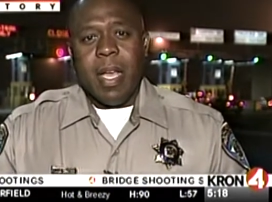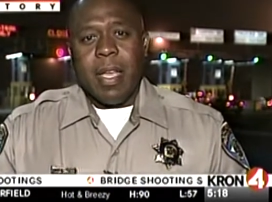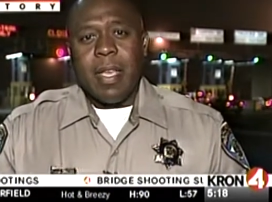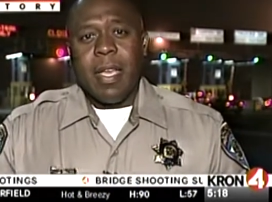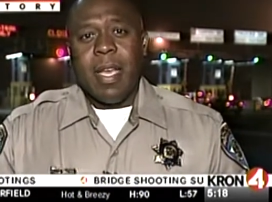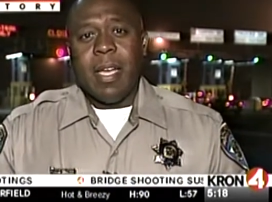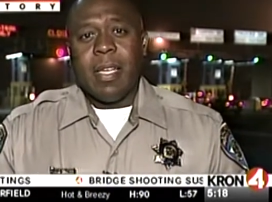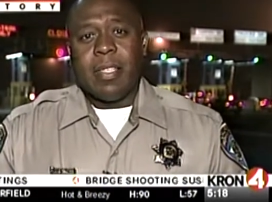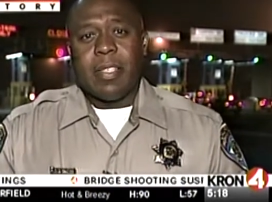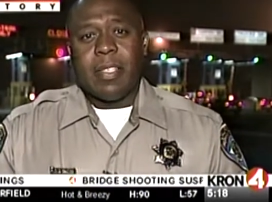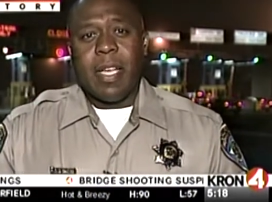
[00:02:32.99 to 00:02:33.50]

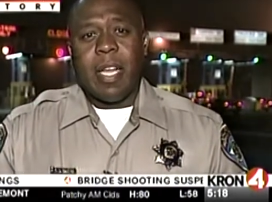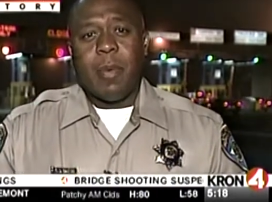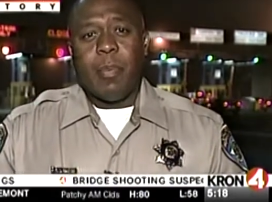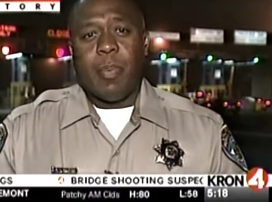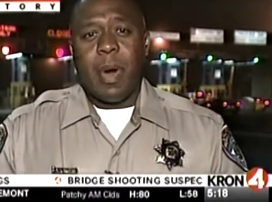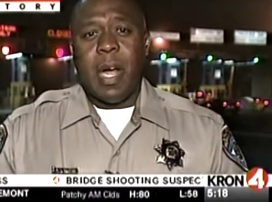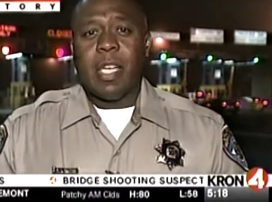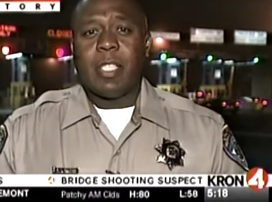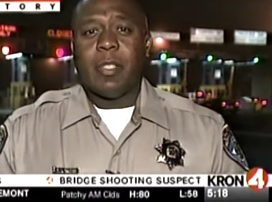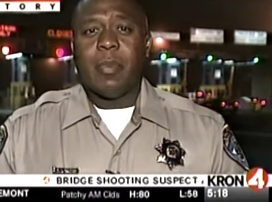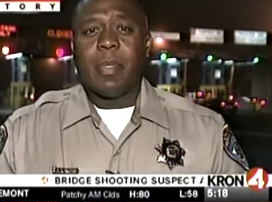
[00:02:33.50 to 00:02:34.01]
Yes, at
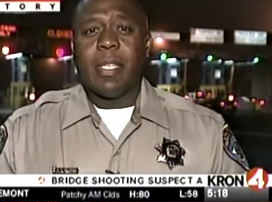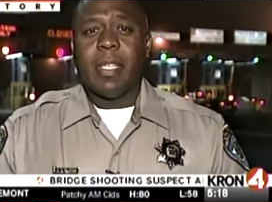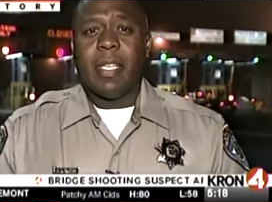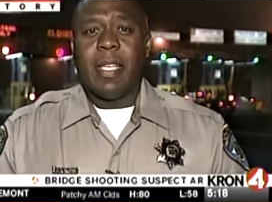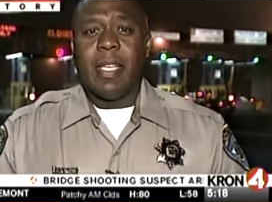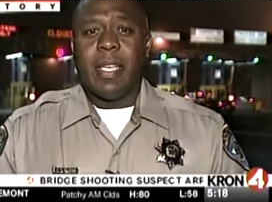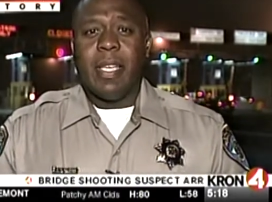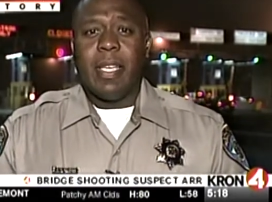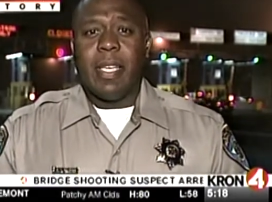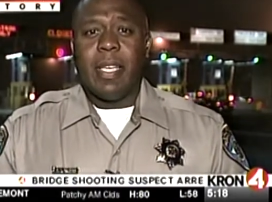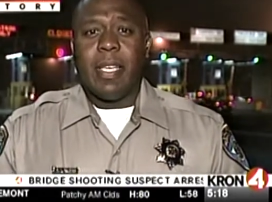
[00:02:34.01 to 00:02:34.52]

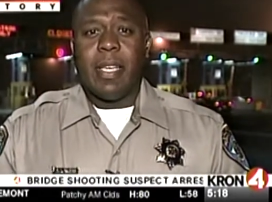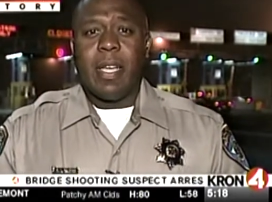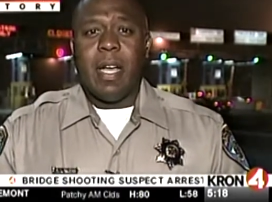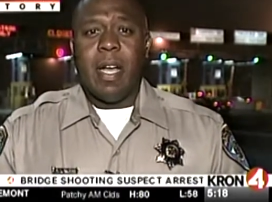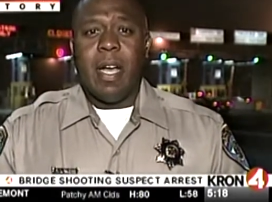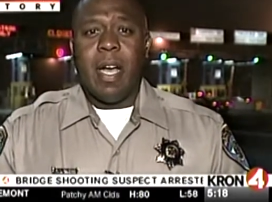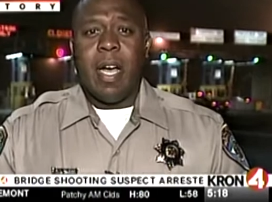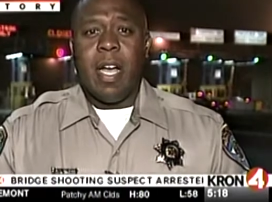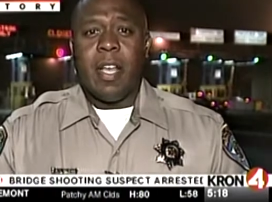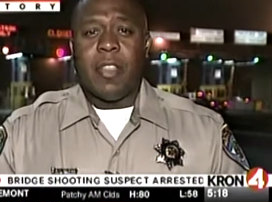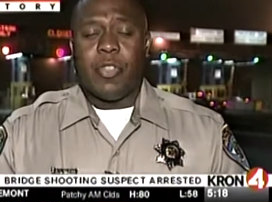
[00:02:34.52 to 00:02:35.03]
approximately
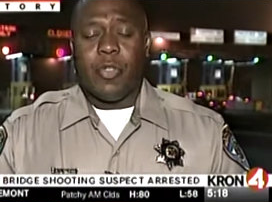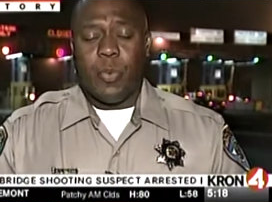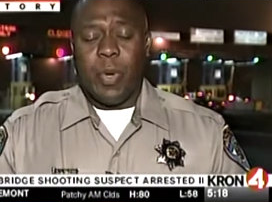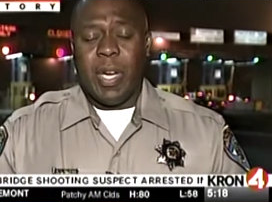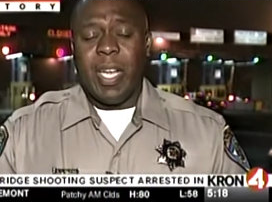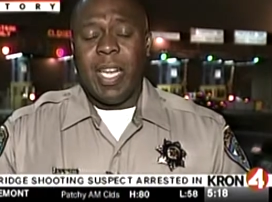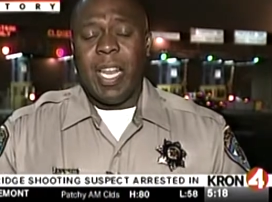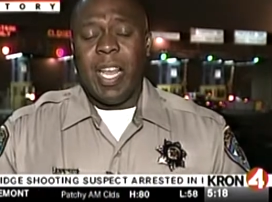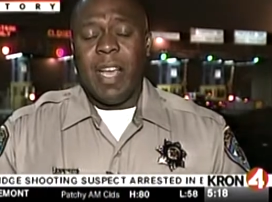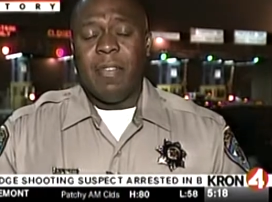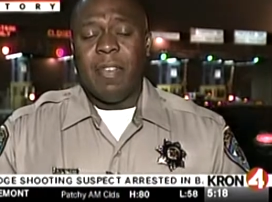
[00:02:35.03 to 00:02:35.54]
uh,
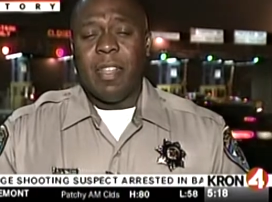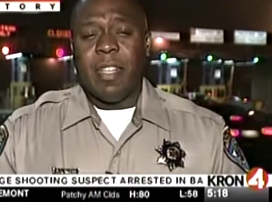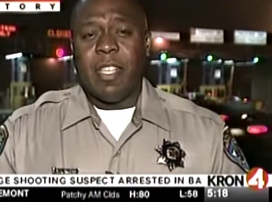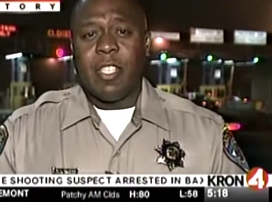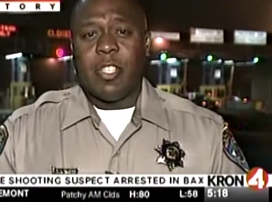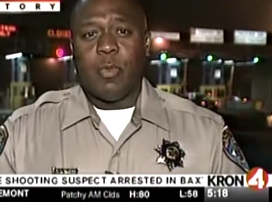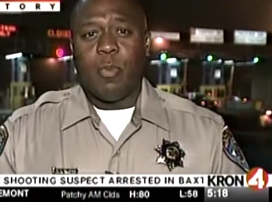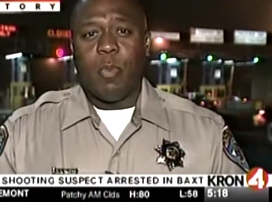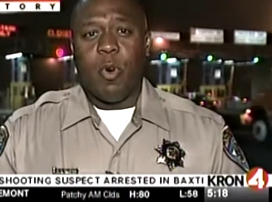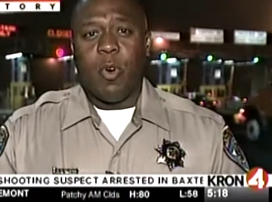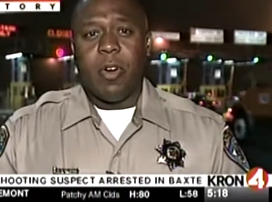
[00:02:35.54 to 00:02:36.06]
311
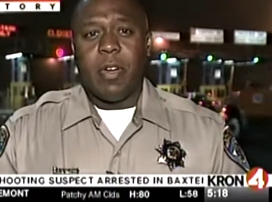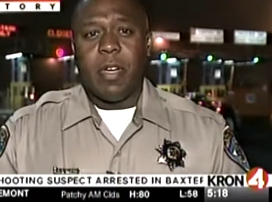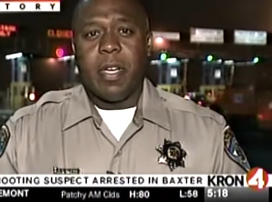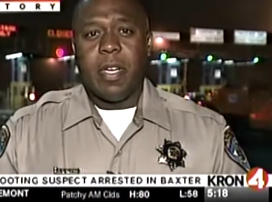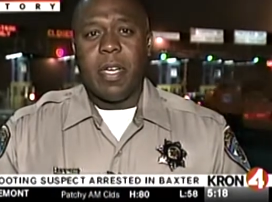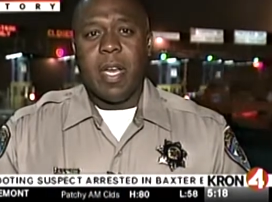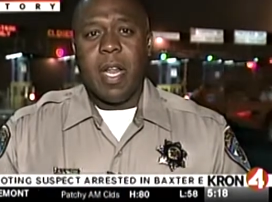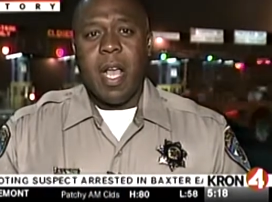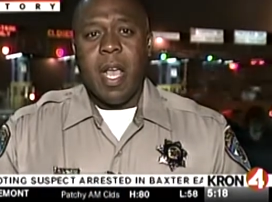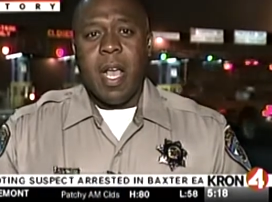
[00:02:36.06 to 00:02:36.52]
this morning,